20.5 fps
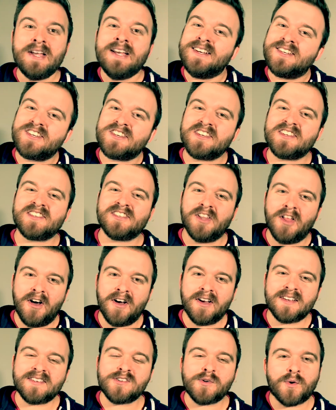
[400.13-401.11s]
just as
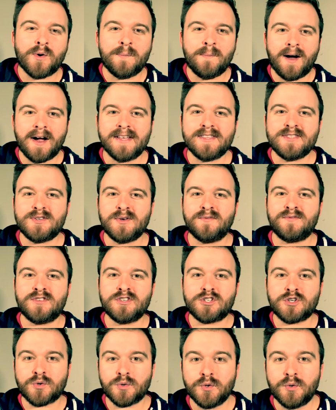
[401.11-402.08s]
long as it reminds you of the
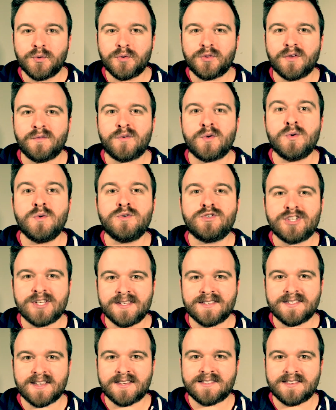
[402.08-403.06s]
truth of who
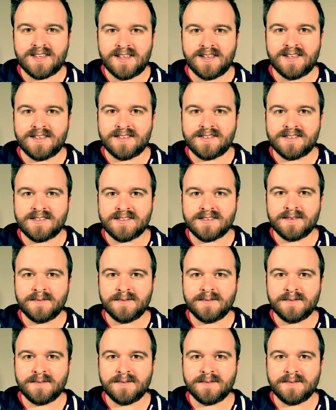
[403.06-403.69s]
Jesus is.